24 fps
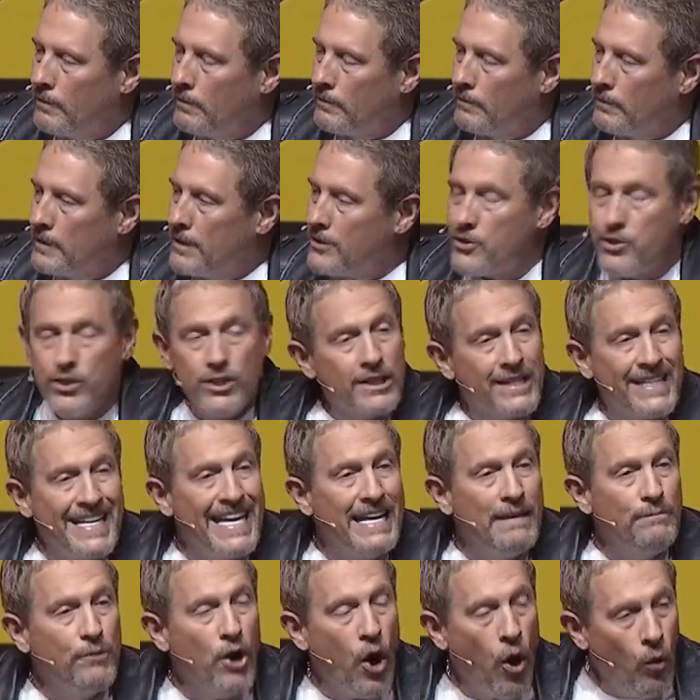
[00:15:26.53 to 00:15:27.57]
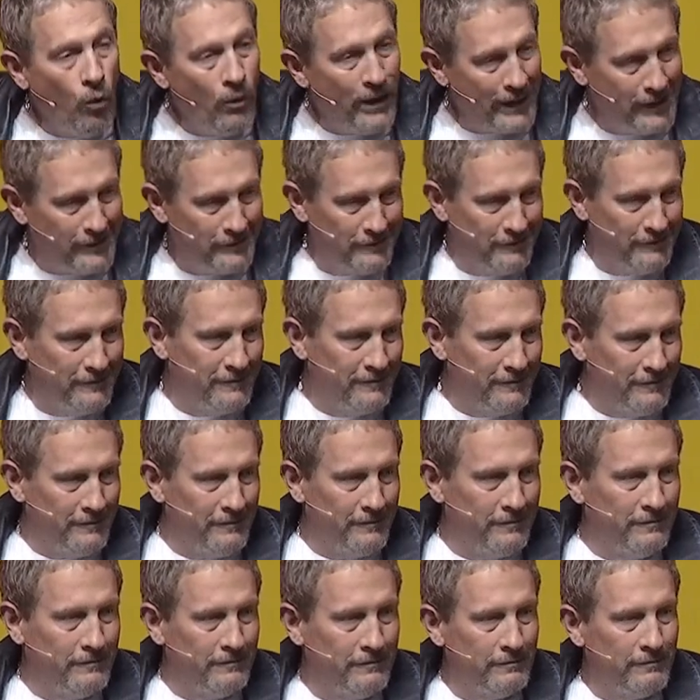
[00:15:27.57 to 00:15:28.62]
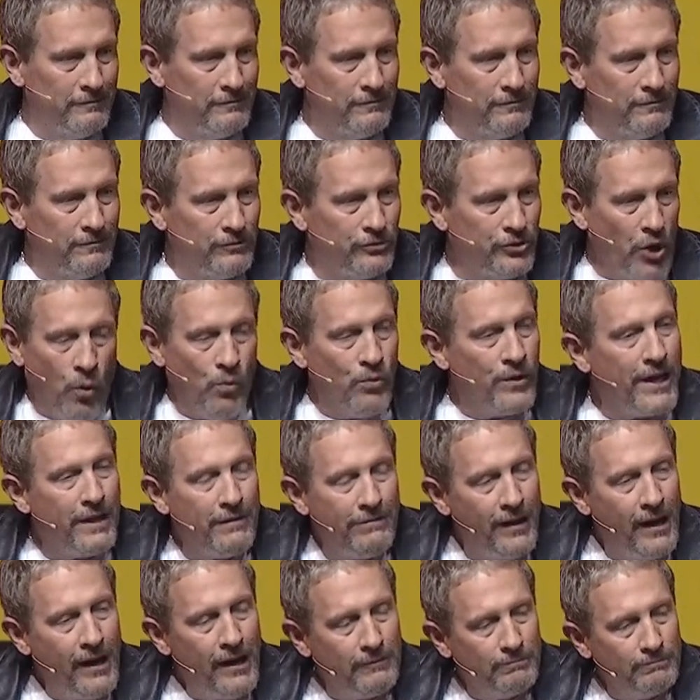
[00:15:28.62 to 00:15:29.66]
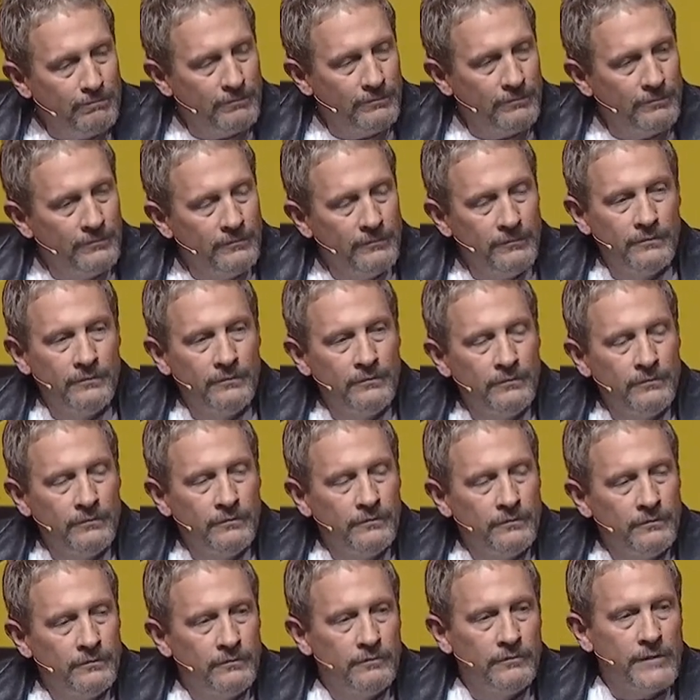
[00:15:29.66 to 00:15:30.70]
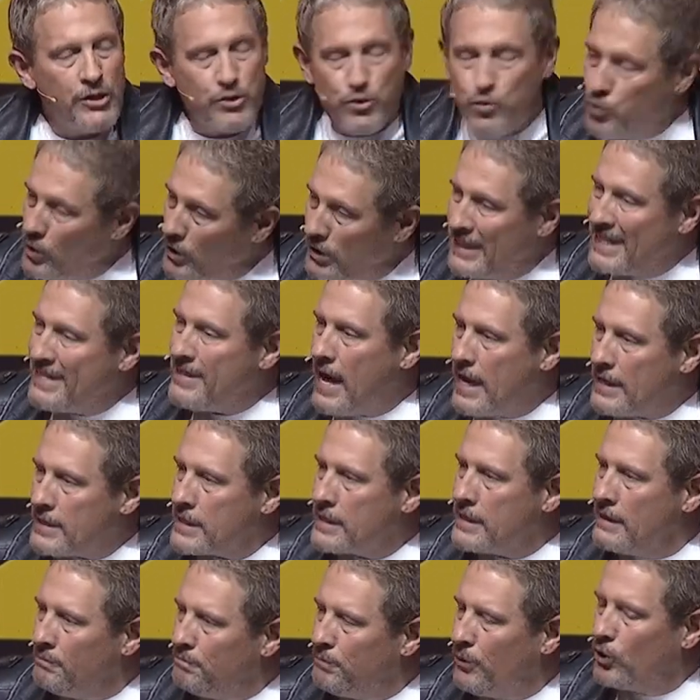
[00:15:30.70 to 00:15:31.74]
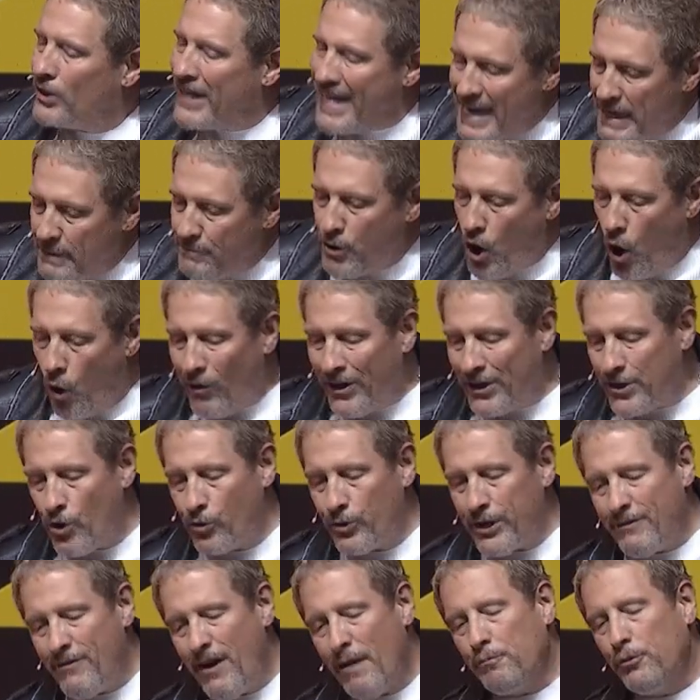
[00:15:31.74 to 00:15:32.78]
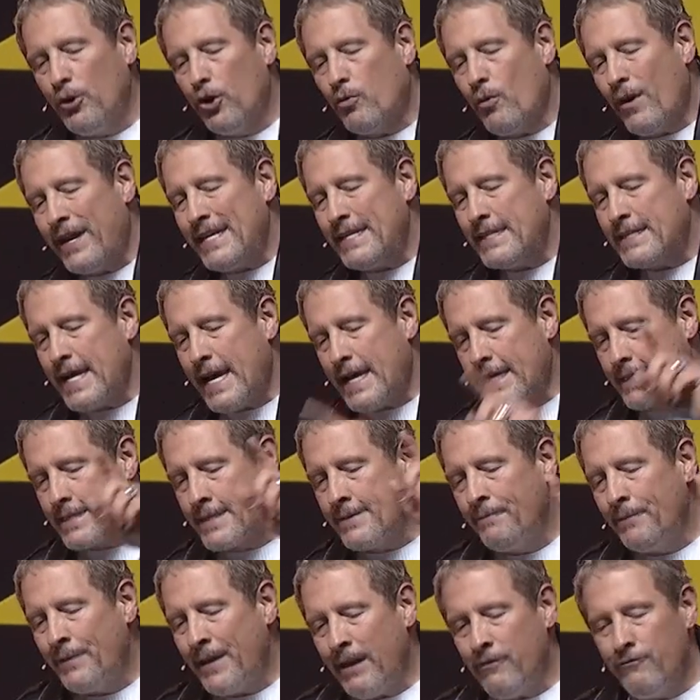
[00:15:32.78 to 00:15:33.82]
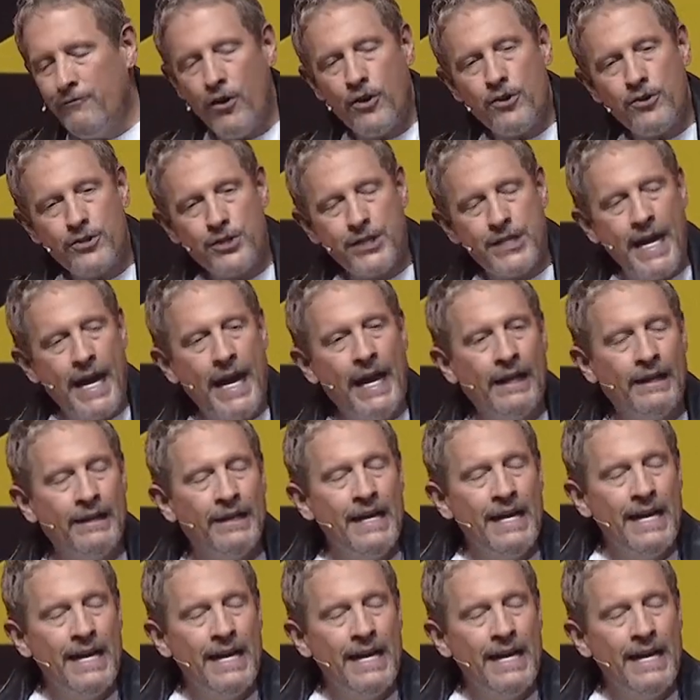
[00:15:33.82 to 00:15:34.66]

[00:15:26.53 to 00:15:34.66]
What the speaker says: It's keep going. Don't give up. It's really that simple. Keep going. Don't give up. Look what he says in verse 10.